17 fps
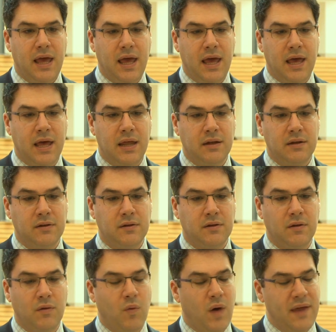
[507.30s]
And
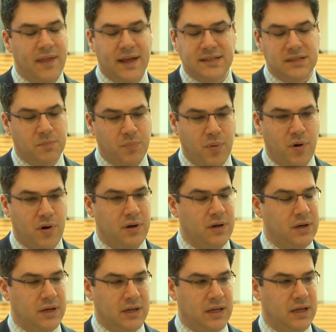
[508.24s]
why that's
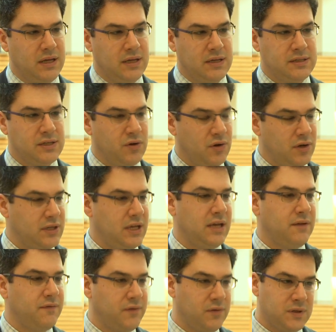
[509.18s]
important is, in order
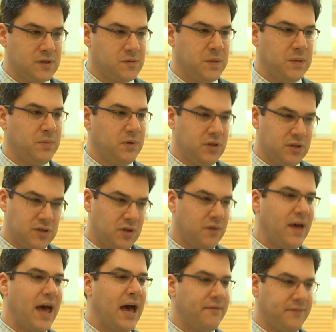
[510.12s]
to influence people, you sort
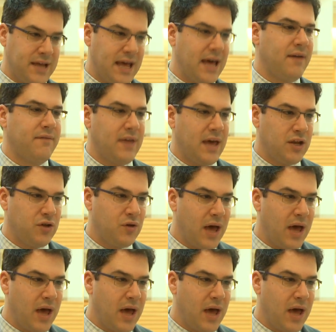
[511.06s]
of have to have that.